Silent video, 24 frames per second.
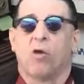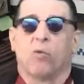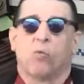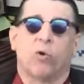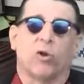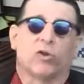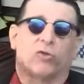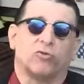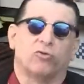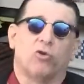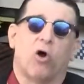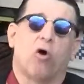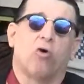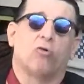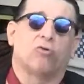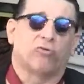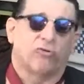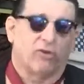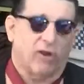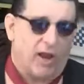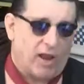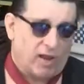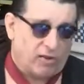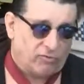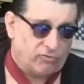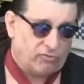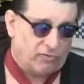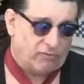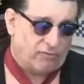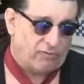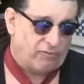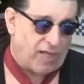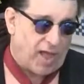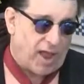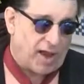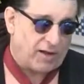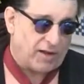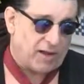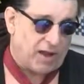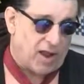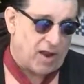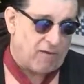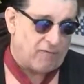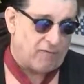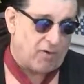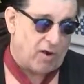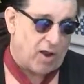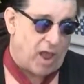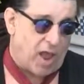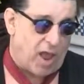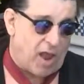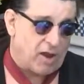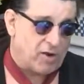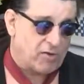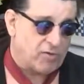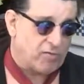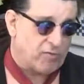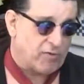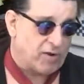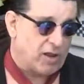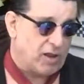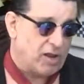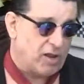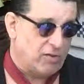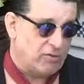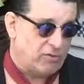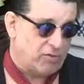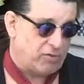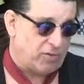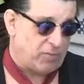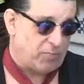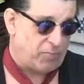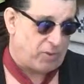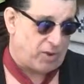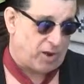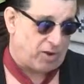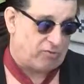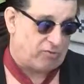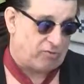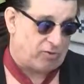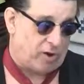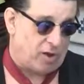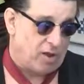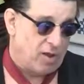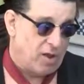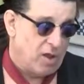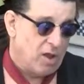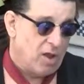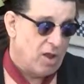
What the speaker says: with no chance of light ever entering into the picture.